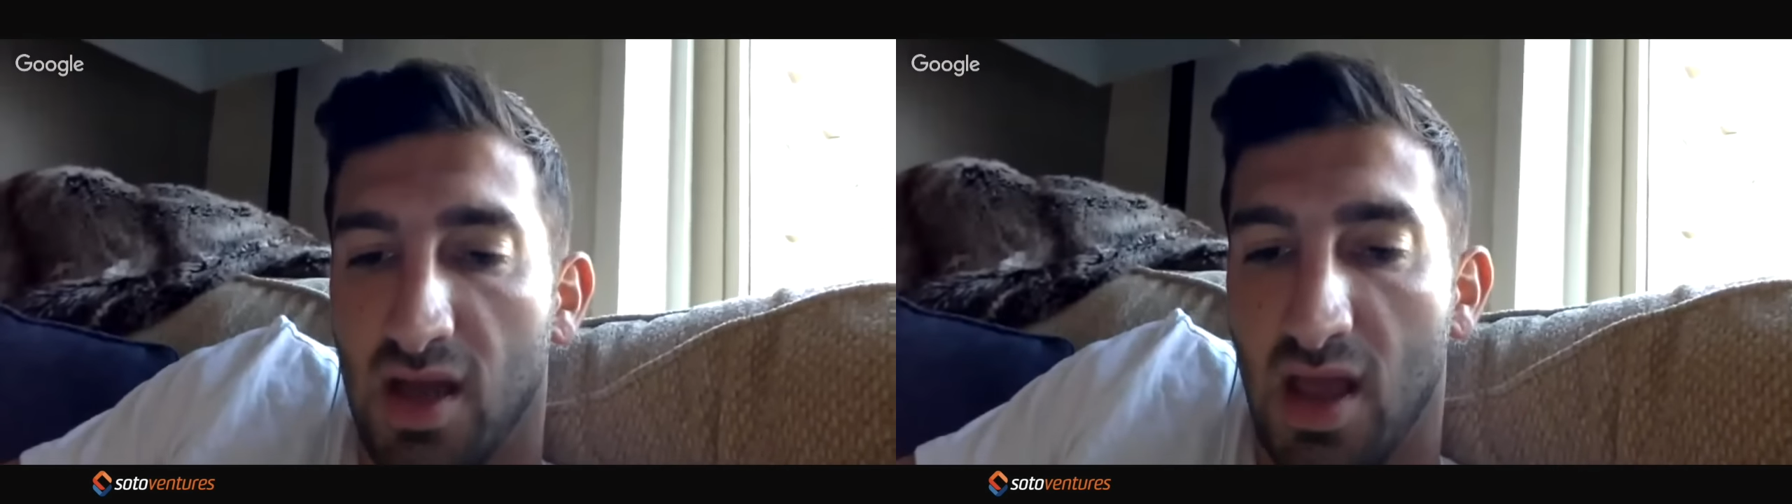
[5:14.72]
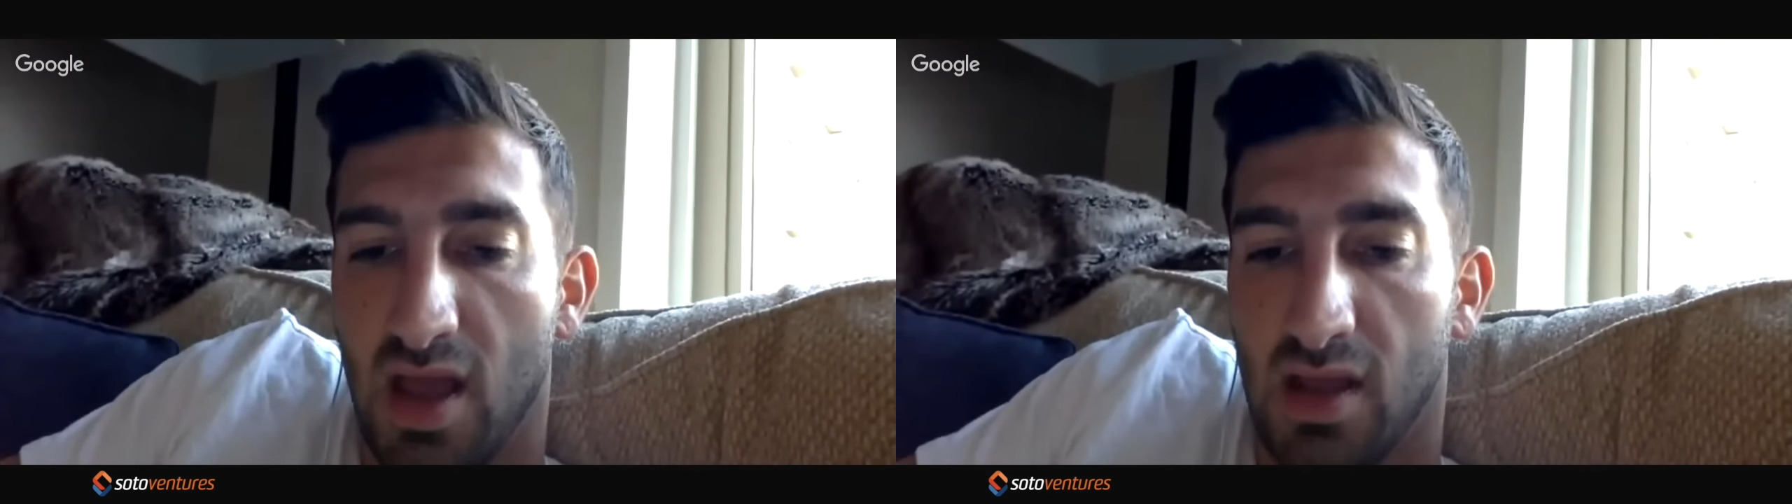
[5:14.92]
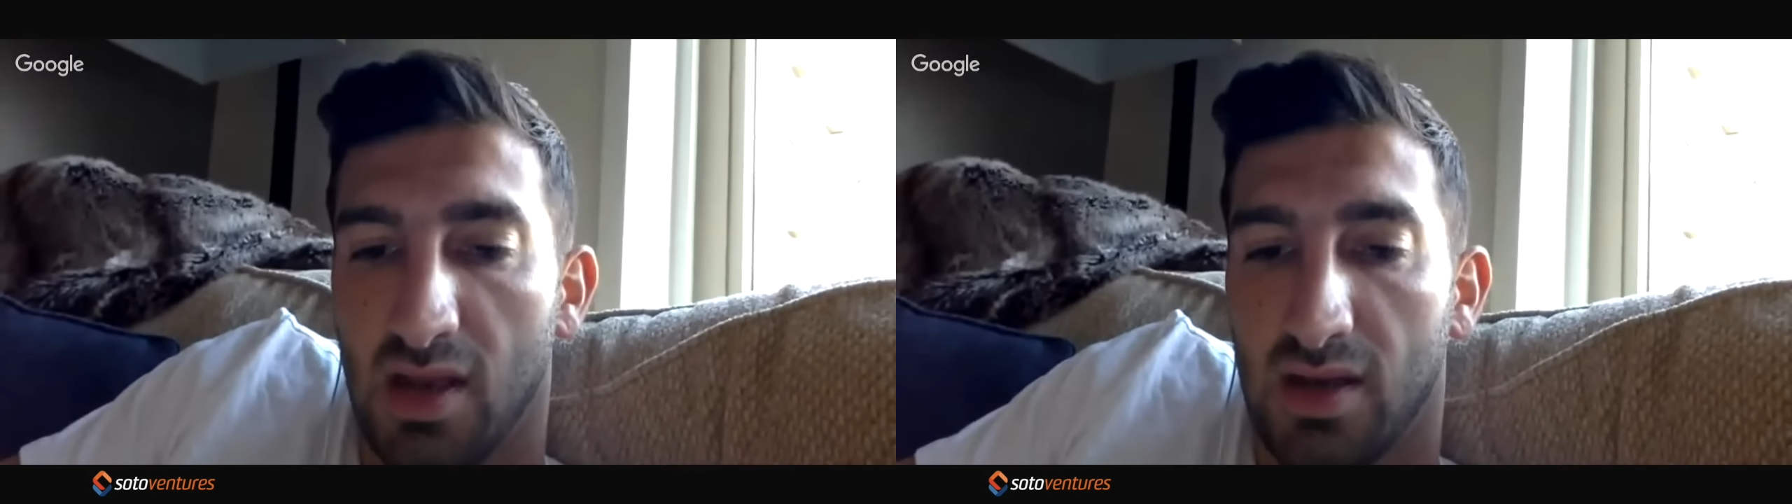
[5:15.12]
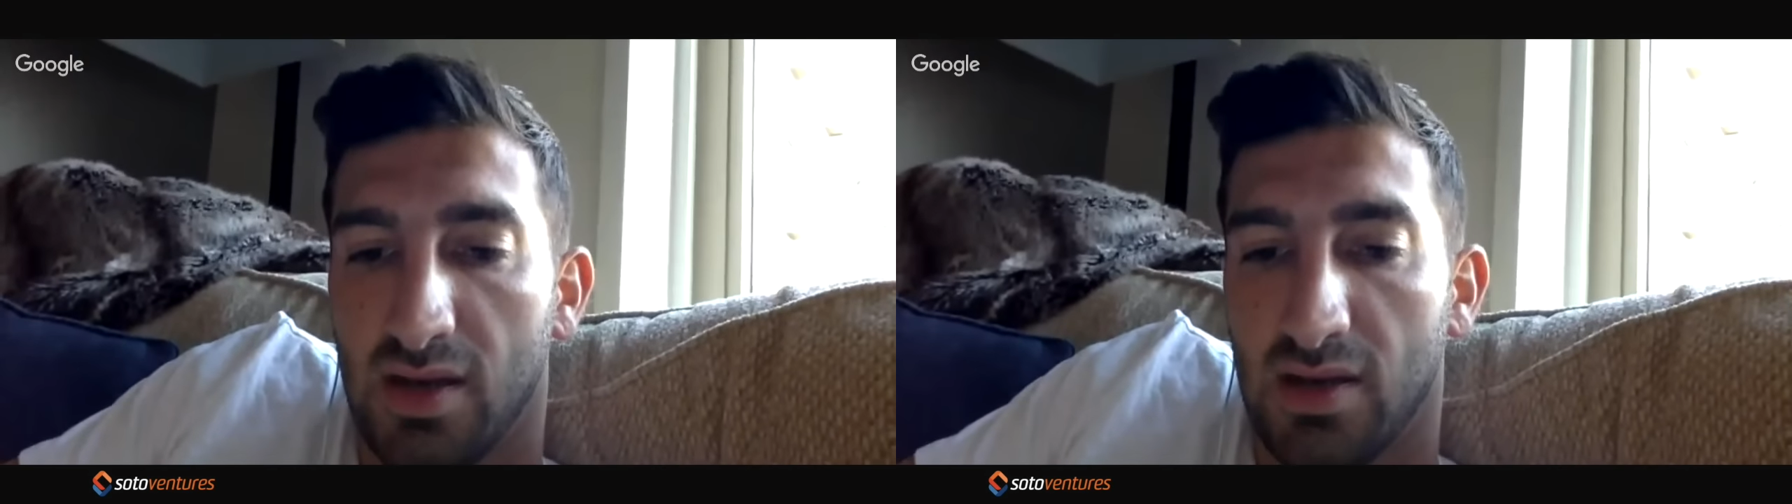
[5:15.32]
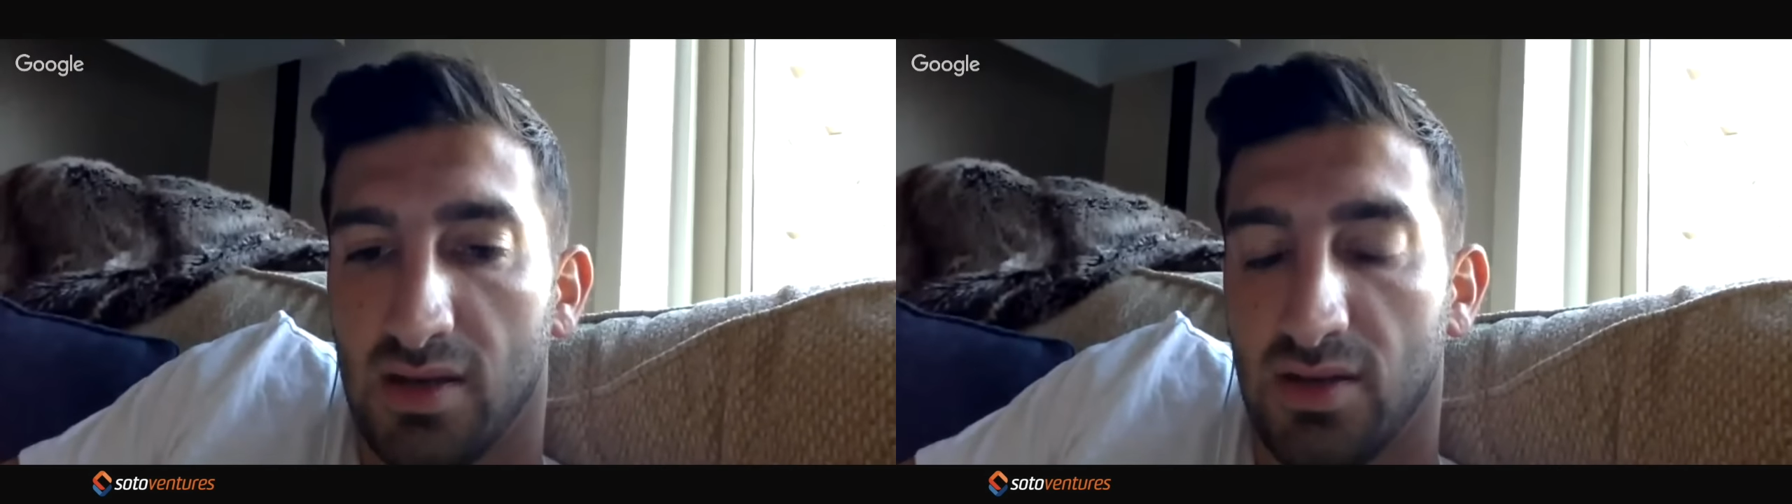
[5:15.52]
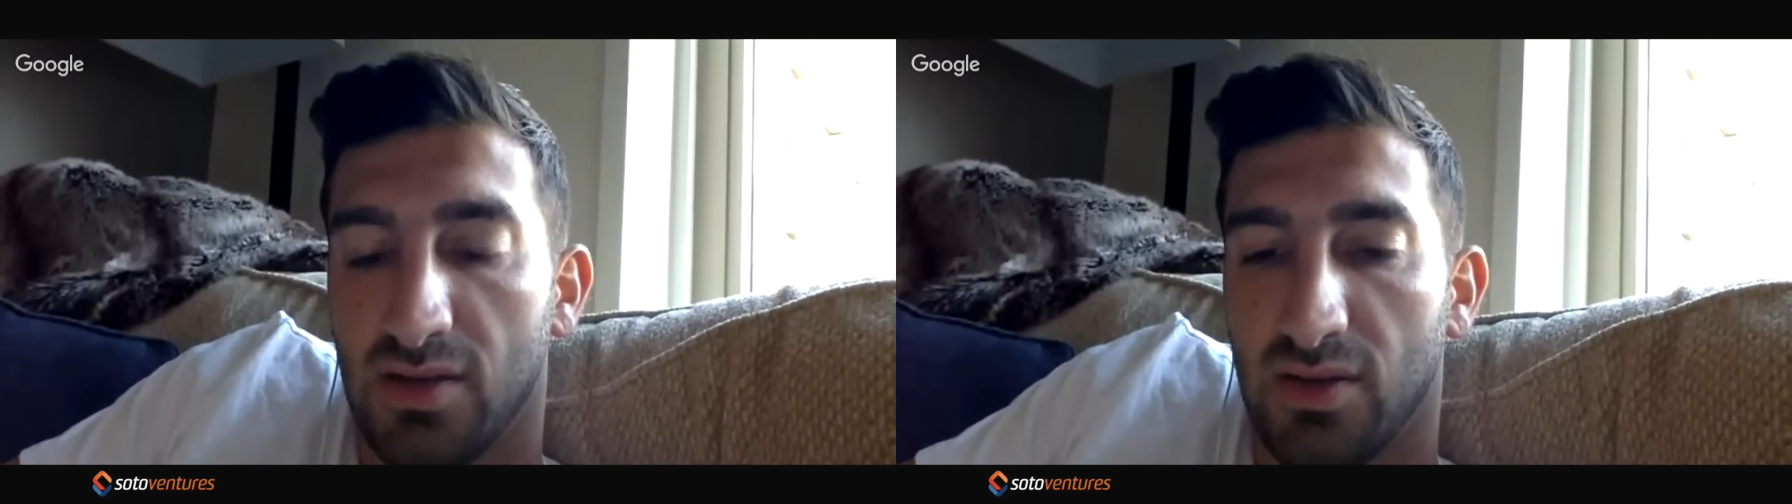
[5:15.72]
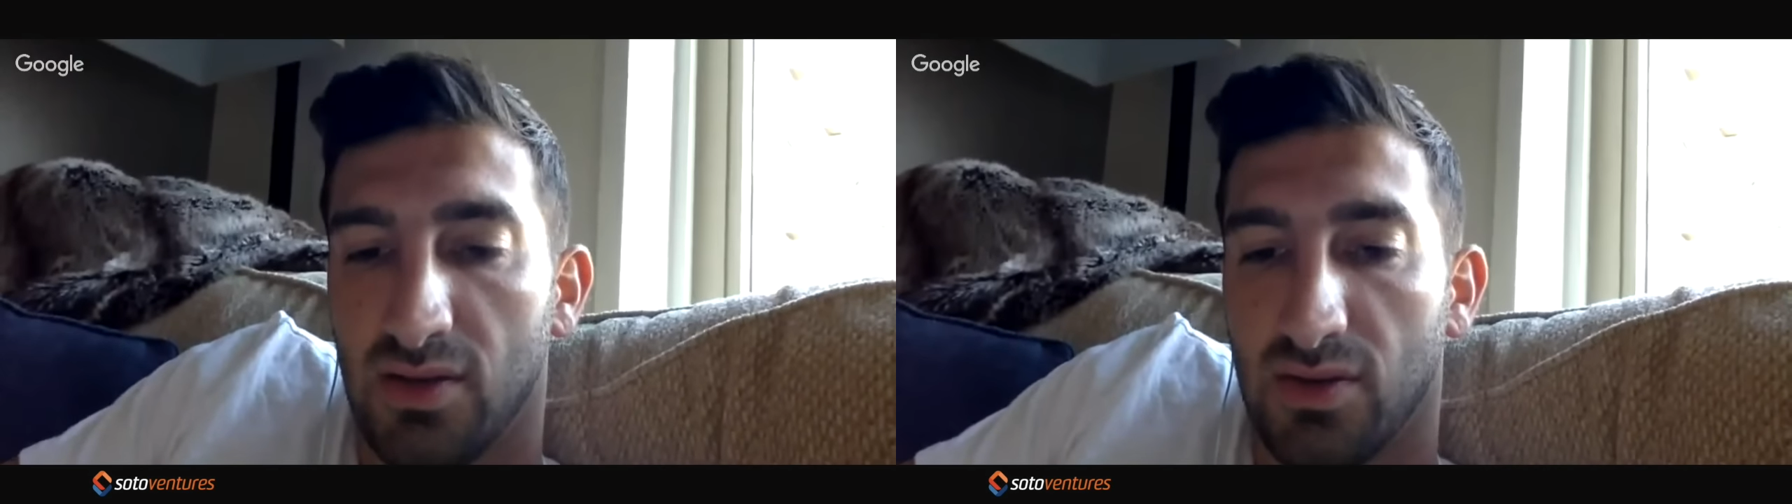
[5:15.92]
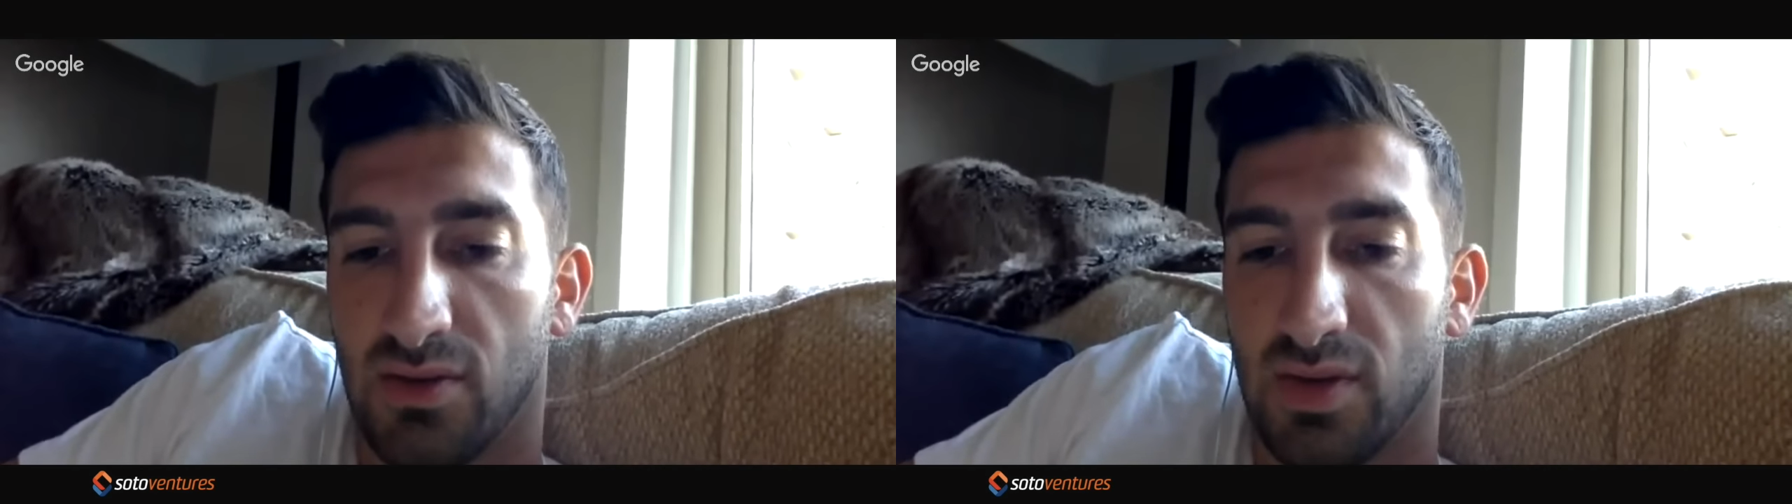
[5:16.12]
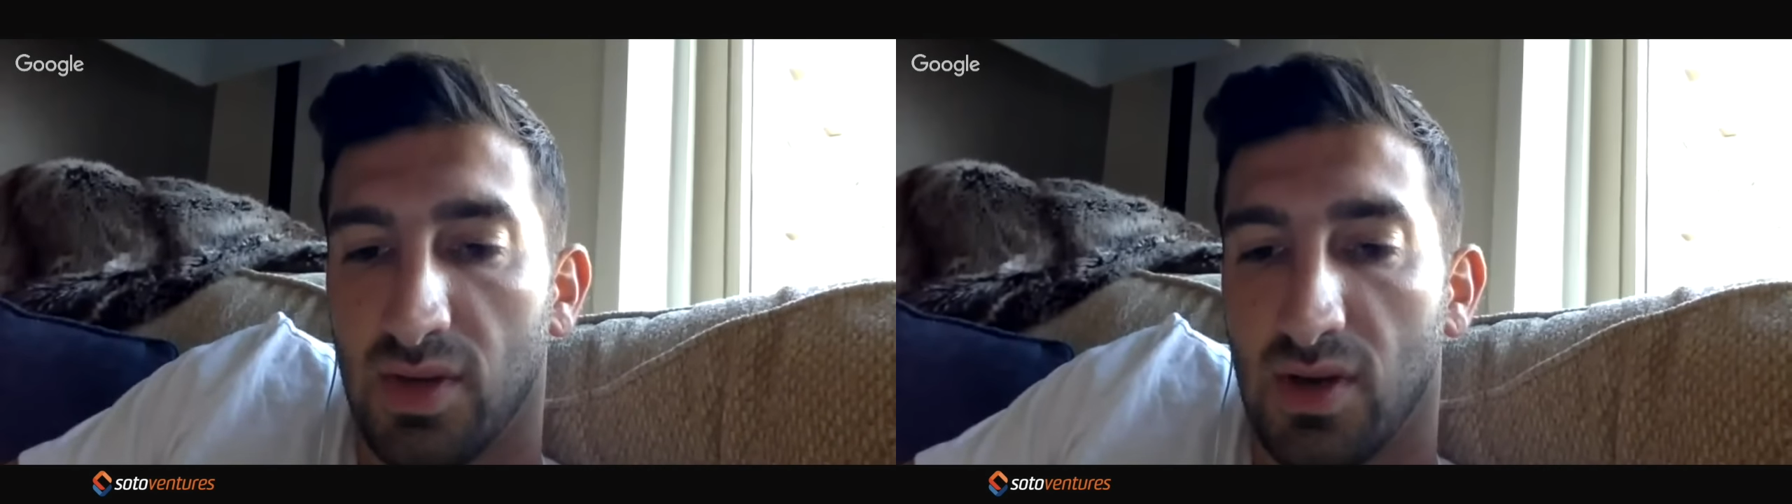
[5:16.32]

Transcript: and to